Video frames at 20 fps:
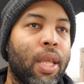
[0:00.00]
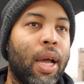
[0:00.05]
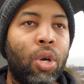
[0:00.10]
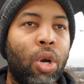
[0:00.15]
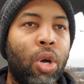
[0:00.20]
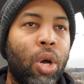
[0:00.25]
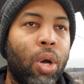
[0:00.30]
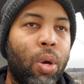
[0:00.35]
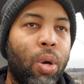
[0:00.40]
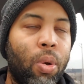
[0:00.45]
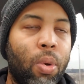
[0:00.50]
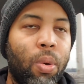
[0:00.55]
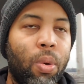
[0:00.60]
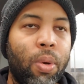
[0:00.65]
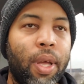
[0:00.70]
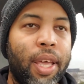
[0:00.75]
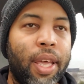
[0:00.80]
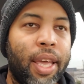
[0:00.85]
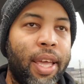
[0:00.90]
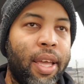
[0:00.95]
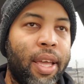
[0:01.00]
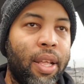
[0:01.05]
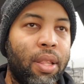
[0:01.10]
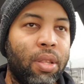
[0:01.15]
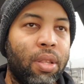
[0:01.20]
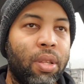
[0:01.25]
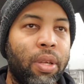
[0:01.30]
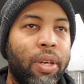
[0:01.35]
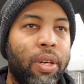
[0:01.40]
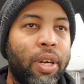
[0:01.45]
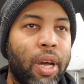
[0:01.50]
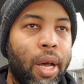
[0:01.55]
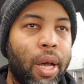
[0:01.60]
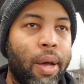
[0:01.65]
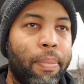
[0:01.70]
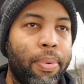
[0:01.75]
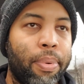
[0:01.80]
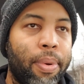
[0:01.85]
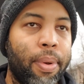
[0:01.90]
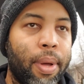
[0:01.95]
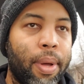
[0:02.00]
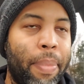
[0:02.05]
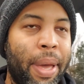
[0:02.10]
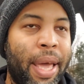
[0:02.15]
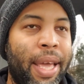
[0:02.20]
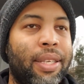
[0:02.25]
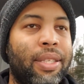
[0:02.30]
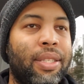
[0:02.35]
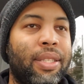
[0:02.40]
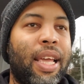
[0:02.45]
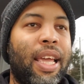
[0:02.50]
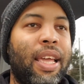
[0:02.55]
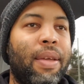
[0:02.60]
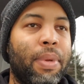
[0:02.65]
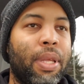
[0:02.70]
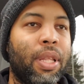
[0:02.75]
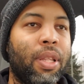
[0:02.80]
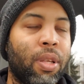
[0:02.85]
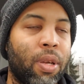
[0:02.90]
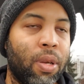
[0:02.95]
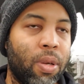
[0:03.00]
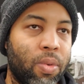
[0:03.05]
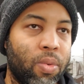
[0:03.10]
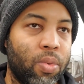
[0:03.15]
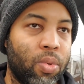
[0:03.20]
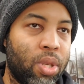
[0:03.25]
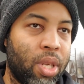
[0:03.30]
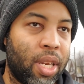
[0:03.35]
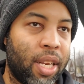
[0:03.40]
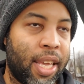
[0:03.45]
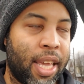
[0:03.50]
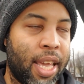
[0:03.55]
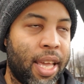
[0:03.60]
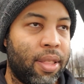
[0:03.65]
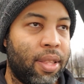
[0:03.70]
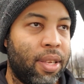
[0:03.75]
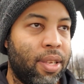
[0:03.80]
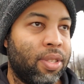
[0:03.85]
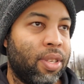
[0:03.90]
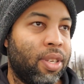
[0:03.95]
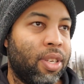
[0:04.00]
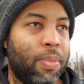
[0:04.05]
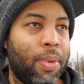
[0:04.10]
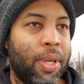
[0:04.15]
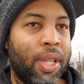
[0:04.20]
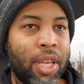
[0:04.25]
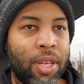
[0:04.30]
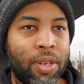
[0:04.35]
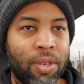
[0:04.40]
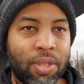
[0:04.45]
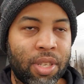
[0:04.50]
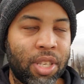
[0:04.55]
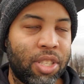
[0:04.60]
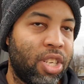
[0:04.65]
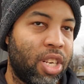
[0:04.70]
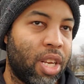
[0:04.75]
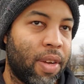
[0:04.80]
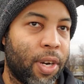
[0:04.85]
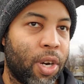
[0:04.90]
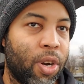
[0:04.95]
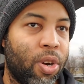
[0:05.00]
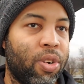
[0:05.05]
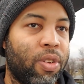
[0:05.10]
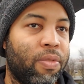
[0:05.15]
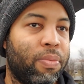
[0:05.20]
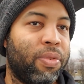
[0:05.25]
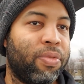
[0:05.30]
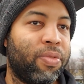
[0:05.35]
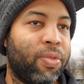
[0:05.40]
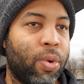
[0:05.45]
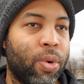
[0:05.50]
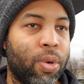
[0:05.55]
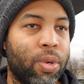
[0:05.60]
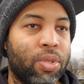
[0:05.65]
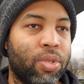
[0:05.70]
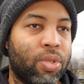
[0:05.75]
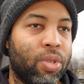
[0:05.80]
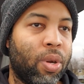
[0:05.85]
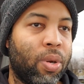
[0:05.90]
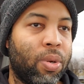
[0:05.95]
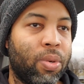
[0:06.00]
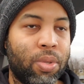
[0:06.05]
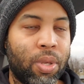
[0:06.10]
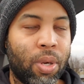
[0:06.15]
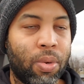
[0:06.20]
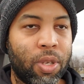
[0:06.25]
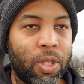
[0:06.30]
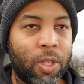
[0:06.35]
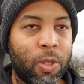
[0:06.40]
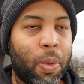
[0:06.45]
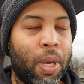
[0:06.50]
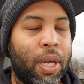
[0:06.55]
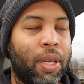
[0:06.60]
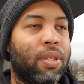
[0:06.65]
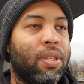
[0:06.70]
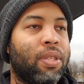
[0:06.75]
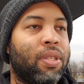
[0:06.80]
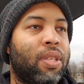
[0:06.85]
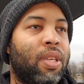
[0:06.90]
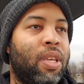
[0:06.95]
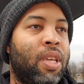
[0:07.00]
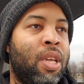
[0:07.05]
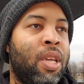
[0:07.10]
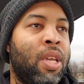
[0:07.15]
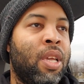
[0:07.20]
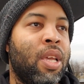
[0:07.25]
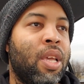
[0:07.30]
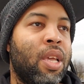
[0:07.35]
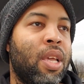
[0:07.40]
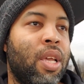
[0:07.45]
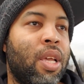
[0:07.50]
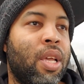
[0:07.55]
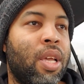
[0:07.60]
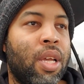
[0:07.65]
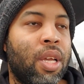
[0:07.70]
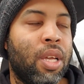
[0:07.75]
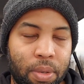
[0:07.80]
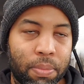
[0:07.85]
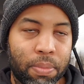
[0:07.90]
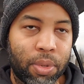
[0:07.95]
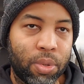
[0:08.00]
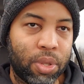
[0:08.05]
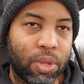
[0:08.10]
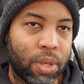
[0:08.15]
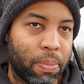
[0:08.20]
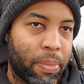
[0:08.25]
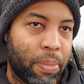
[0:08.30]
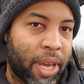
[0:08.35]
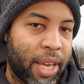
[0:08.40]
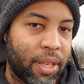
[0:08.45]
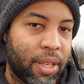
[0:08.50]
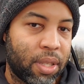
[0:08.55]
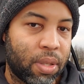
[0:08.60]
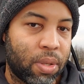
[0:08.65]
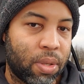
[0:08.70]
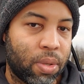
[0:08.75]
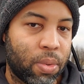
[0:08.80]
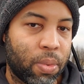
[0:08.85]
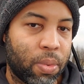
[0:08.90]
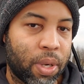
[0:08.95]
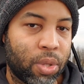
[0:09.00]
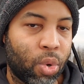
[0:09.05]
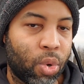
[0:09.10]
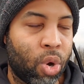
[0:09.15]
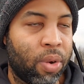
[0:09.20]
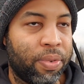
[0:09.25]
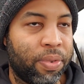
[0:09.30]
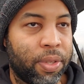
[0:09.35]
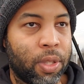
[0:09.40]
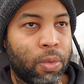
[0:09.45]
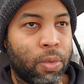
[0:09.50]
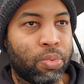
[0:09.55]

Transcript: go and look up bank statement loans. And again, these are going to be lenders that you never heard of before, so don't expect to see major blue chip banks to offer this